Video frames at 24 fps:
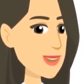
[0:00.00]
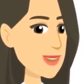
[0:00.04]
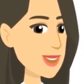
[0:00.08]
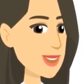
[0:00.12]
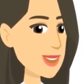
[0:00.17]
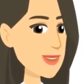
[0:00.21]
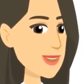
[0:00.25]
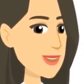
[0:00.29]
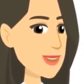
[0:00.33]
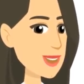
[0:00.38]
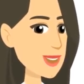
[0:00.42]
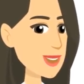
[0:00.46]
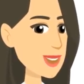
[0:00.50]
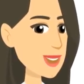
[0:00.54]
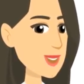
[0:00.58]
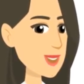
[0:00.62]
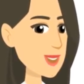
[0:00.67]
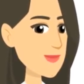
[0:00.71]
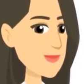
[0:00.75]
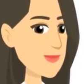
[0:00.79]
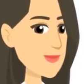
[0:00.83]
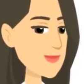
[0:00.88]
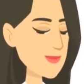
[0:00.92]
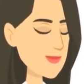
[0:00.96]
value
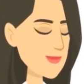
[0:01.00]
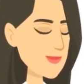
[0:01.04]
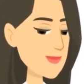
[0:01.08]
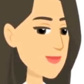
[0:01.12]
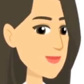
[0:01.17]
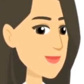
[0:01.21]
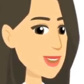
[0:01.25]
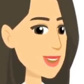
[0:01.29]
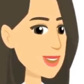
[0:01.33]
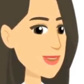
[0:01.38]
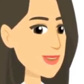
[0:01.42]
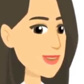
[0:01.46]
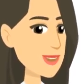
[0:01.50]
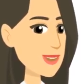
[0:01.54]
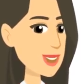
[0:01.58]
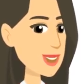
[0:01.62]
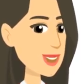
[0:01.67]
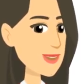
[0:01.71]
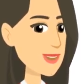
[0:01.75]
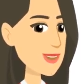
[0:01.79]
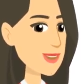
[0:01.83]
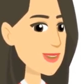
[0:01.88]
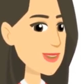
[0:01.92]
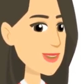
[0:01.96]
then
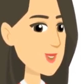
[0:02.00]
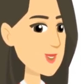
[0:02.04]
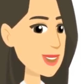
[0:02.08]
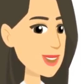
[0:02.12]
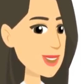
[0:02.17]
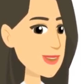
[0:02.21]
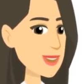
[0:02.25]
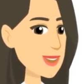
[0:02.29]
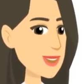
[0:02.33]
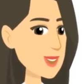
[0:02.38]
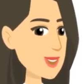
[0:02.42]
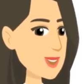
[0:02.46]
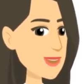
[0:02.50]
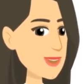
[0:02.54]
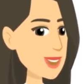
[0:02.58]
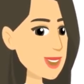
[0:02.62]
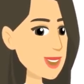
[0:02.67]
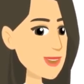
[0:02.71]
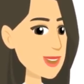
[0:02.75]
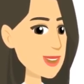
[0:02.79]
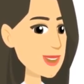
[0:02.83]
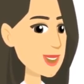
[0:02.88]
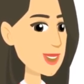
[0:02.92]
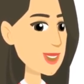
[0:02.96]
scale up to support
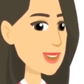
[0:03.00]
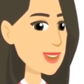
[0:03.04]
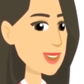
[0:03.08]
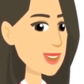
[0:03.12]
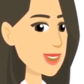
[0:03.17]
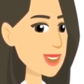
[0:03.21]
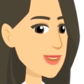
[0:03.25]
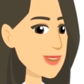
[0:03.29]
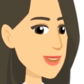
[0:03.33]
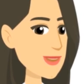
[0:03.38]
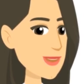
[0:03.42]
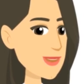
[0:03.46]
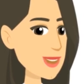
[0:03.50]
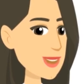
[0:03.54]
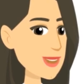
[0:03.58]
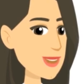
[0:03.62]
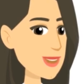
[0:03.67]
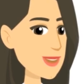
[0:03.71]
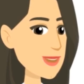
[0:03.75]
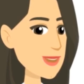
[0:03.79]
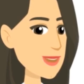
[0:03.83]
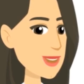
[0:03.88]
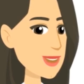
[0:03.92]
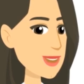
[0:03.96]
more complex
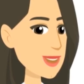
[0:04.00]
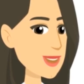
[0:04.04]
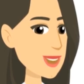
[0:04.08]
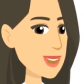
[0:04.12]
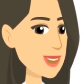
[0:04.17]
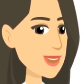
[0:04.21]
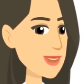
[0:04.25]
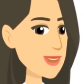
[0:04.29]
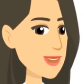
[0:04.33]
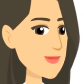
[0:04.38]
business areas.